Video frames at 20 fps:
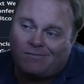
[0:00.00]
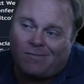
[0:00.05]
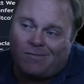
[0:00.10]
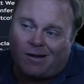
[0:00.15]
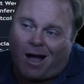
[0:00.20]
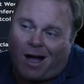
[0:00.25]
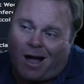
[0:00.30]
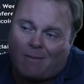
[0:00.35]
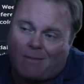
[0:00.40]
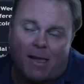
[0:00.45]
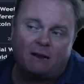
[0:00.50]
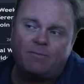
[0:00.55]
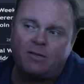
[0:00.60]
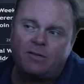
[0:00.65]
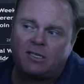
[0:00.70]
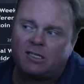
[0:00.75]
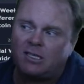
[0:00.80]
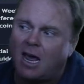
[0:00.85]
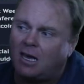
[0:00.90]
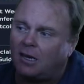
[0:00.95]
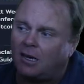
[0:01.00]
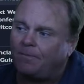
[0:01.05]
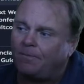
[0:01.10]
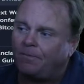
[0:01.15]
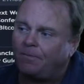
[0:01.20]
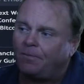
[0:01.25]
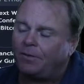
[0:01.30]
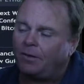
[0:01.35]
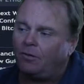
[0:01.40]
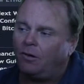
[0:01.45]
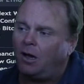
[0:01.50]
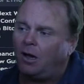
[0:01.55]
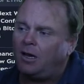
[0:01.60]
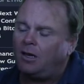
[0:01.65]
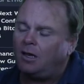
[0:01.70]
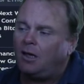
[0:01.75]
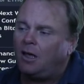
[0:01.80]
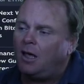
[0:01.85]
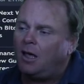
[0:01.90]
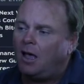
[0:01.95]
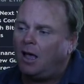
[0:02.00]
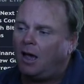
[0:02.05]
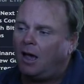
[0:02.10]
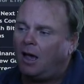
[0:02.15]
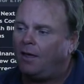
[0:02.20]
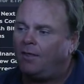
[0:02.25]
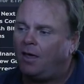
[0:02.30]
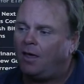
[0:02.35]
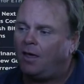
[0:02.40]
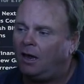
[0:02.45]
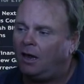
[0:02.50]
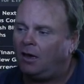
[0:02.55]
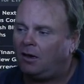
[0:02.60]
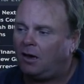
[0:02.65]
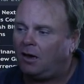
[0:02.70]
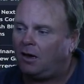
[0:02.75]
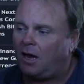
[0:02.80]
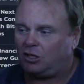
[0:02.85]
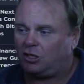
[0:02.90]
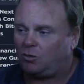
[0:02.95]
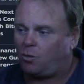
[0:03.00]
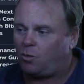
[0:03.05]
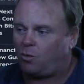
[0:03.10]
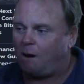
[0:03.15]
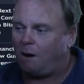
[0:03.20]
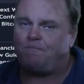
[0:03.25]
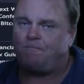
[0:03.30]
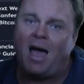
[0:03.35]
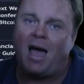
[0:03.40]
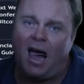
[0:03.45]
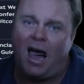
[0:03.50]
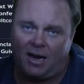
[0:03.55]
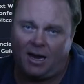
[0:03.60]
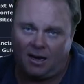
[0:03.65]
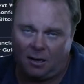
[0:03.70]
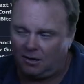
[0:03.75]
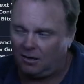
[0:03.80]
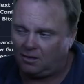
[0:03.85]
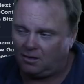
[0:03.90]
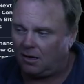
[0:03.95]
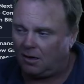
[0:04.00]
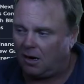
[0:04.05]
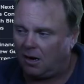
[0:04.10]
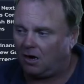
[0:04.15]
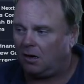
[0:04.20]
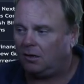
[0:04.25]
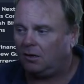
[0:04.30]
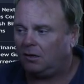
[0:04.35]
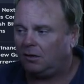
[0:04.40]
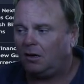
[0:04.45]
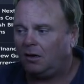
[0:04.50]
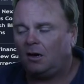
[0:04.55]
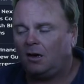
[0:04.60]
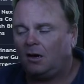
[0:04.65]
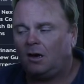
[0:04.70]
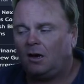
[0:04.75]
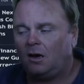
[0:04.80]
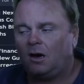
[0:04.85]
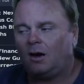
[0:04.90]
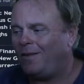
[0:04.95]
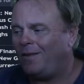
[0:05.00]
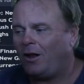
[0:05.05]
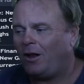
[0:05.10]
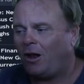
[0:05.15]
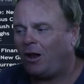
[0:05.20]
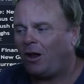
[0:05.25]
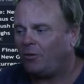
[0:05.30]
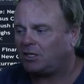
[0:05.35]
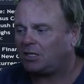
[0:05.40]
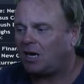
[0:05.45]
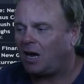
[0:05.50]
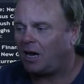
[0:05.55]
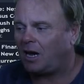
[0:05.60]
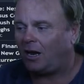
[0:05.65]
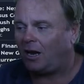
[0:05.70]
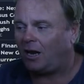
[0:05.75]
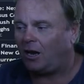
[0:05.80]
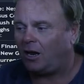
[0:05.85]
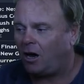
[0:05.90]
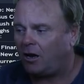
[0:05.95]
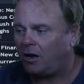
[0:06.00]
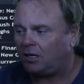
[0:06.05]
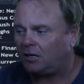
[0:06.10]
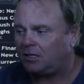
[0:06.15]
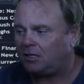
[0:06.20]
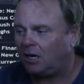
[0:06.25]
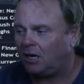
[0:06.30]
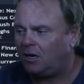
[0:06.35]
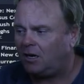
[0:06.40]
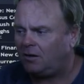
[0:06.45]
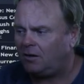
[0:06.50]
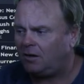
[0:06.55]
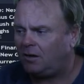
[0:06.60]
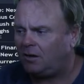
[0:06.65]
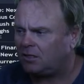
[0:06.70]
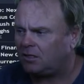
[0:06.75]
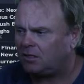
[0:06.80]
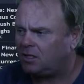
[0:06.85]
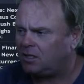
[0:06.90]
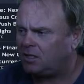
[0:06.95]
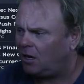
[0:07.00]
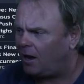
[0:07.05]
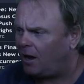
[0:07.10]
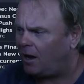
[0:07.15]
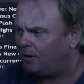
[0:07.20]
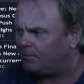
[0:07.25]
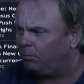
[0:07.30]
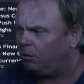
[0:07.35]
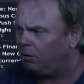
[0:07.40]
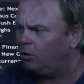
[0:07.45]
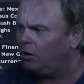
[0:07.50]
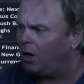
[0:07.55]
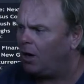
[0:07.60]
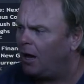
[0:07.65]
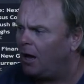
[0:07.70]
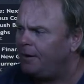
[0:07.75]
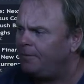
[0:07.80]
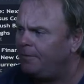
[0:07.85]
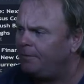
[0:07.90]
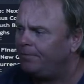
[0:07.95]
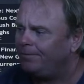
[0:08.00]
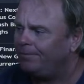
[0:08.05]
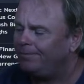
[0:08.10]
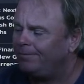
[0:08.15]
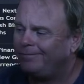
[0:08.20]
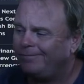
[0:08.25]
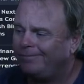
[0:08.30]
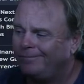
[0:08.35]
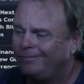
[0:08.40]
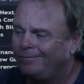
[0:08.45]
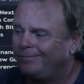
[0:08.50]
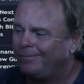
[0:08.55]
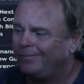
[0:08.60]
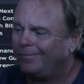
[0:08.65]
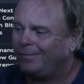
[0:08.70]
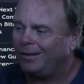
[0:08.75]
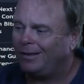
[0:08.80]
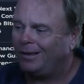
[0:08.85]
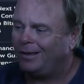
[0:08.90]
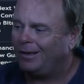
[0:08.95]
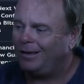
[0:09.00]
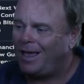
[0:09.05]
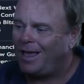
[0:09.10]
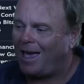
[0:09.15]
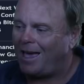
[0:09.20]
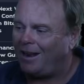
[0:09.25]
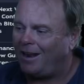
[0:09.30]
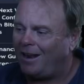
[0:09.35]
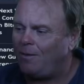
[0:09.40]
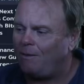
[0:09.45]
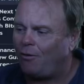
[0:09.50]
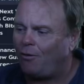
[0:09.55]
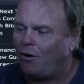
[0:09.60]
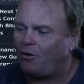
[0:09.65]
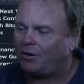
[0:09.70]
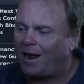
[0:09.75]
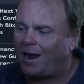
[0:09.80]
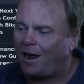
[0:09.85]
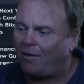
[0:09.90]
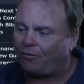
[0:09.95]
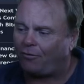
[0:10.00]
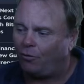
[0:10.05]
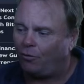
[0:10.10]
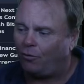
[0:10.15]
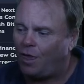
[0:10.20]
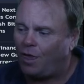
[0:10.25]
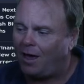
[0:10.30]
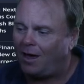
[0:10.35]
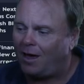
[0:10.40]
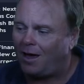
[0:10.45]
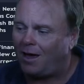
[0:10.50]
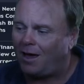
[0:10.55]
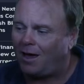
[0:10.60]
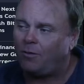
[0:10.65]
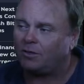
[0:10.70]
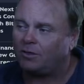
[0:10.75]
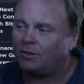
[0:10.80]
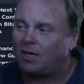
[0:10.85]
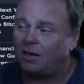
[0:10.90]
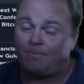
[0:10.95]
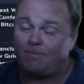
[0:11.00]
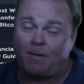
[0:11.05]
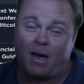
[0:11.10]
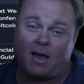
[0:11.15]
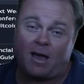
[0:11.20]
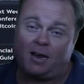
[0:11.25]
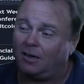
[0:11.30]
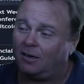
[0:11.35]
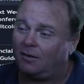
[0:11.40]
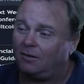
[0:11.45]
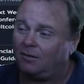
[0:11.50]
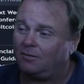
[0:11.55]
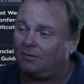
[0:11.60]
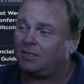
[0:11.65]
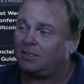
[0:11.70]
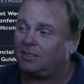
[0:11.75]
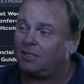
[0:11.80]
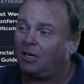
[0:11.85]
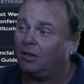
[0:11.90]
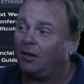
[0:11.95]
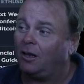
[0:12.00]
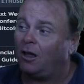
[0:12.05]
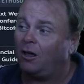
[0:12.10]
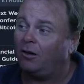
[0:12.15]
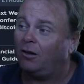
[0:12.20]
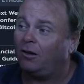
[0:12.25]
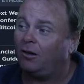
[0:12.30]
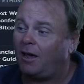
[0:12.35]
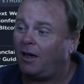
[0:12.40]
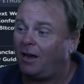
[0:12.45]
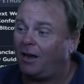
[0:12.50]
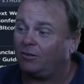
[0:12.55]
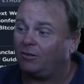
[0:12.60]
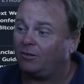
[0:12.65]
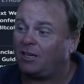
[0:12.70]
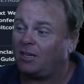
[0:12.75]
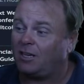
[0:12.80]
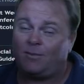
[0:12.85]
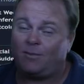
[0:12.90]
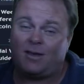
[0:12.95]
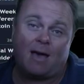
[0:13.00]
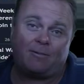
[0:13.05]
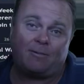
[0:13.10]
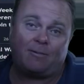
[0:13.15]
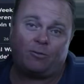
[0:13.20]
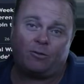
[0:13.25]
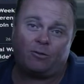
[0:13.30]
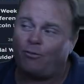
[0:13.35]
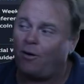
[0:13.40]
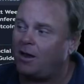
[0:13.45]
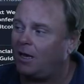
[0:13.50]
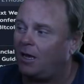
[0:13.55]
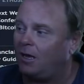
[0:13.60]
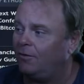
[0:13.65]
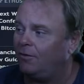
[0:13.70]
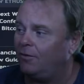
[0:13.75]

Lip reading: made a mistake, right? And then it just went bang. And then I was stuck. And I got to tell you, you can see I had this blue line. And if we broke down through there, I was going to panic, sell the lot, and I was going to be happy with break even.